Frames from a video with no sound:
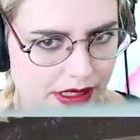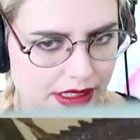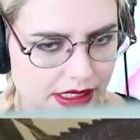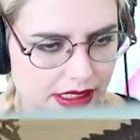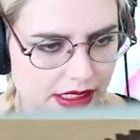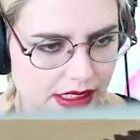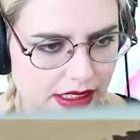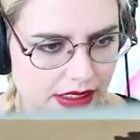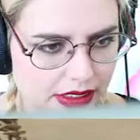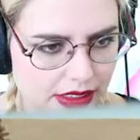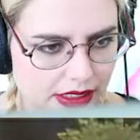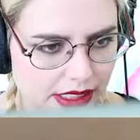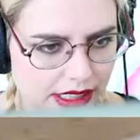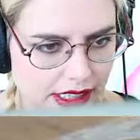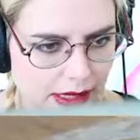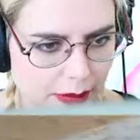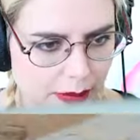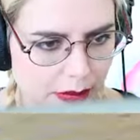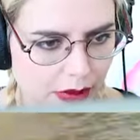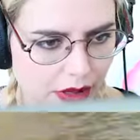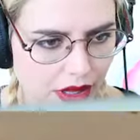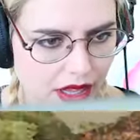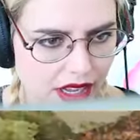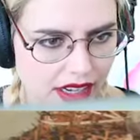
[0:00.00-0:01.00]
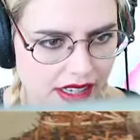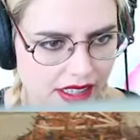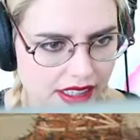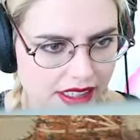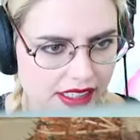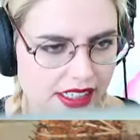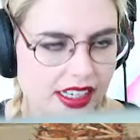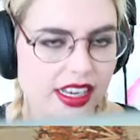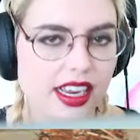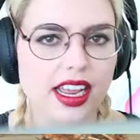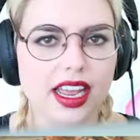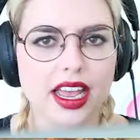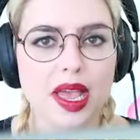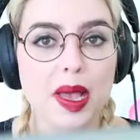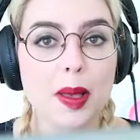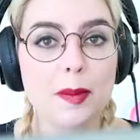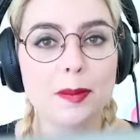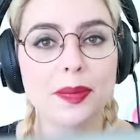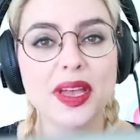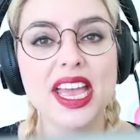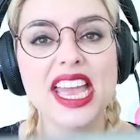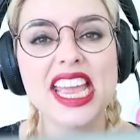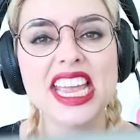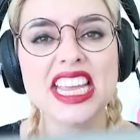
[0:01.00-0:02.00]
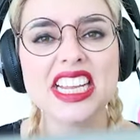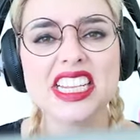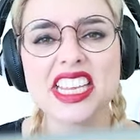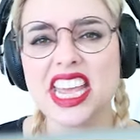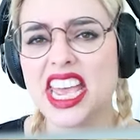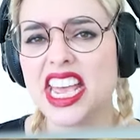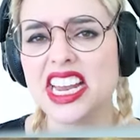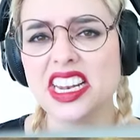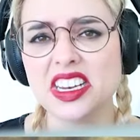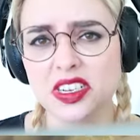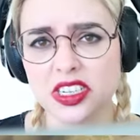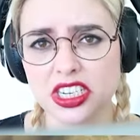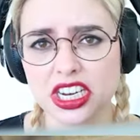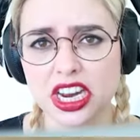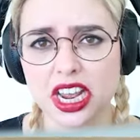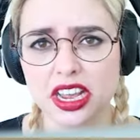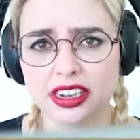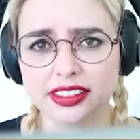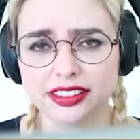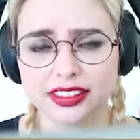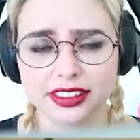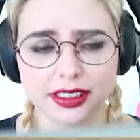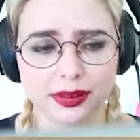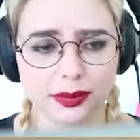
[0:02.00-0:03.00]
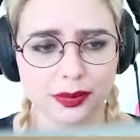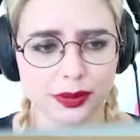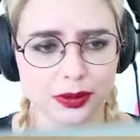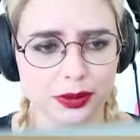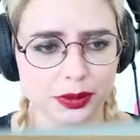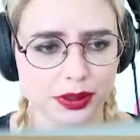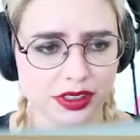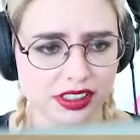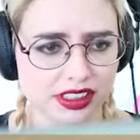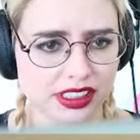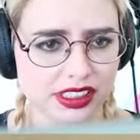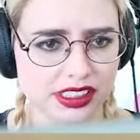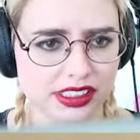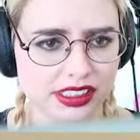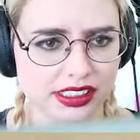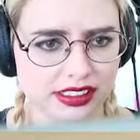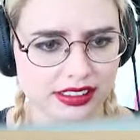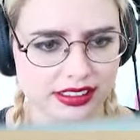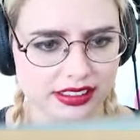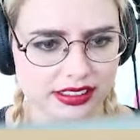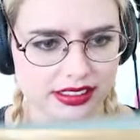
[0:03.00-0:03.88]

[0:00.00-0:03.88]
that didn't look like a block. Pay attention, you will see.